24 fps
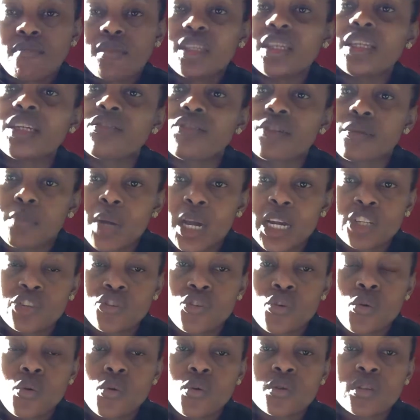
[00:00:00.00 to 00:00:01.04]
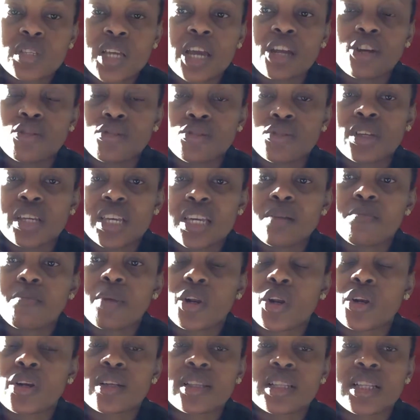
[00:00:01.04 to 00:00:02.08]
Even my drawers, I used to keep a
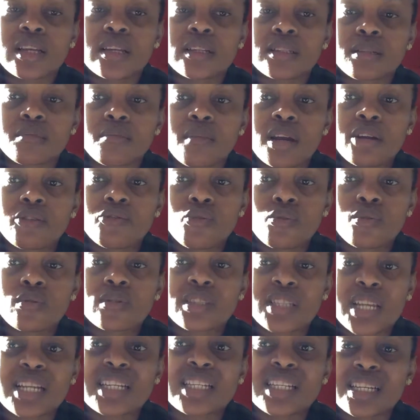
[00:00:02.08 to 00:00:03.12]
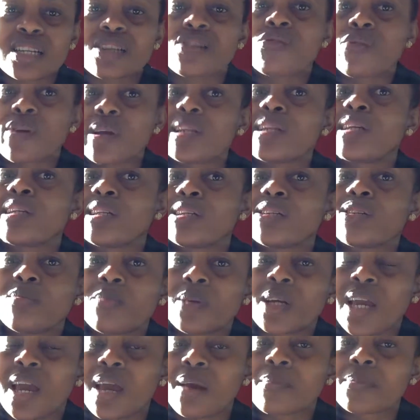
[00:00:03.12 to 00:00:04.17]
lot of things in my drawers that didn't really need to be
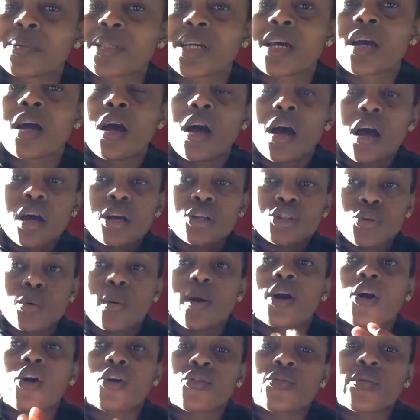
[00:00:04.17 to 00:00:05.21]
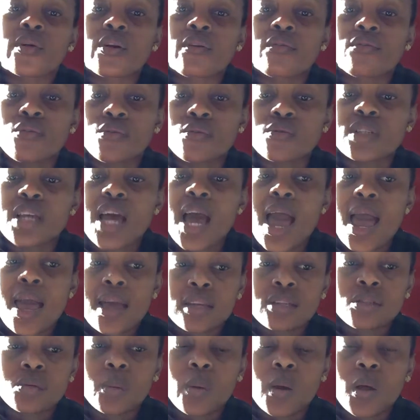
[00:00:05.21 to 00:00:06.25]
kept. So I got rid of those
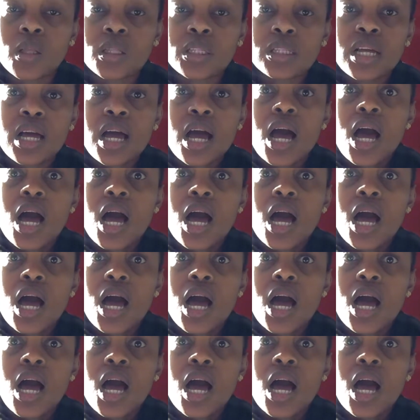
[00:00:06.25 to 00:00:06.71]
as well.